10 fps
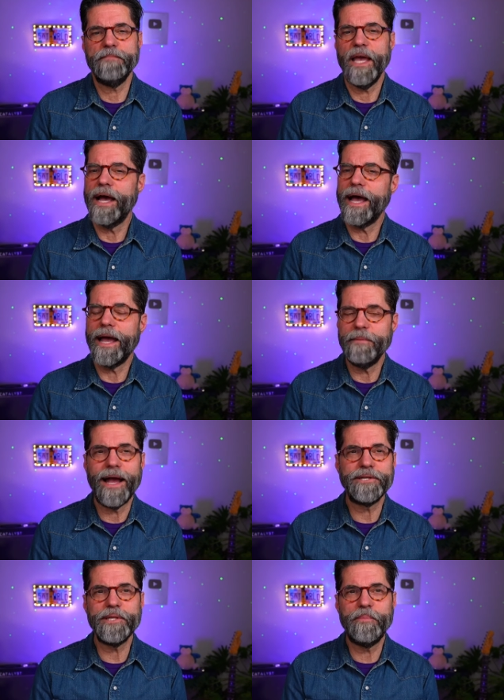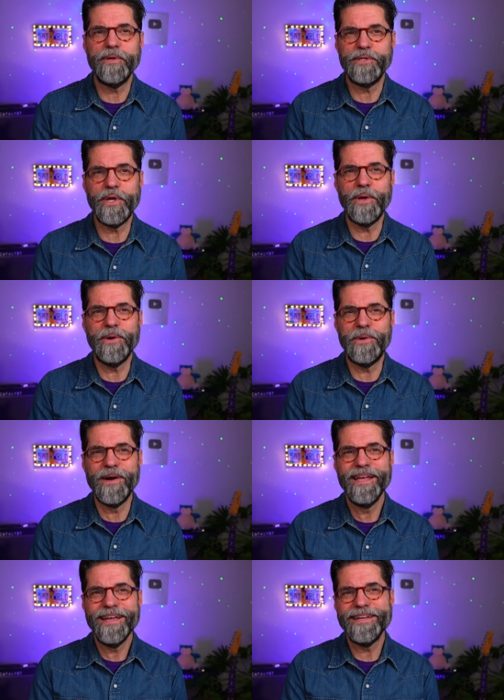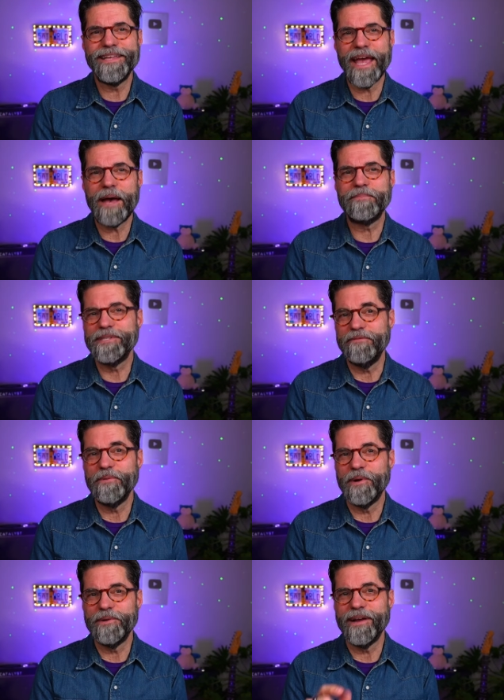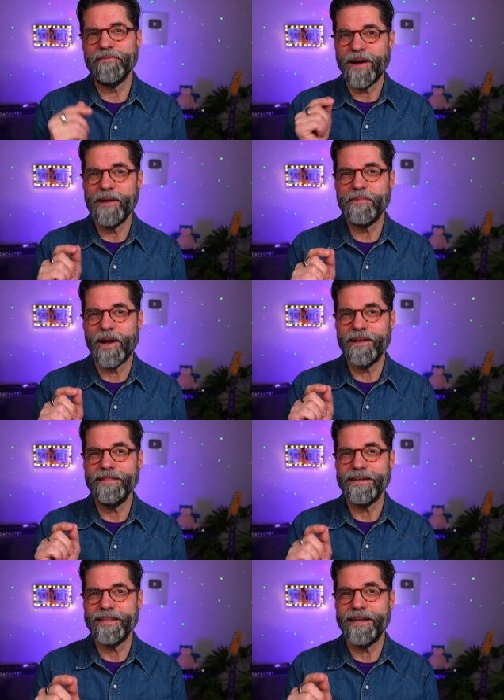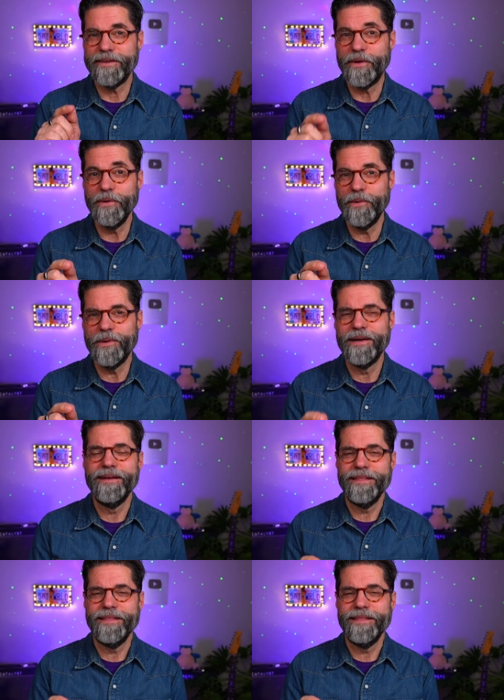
I actually put do in caps if you're wondering why I'm talking like that. Do.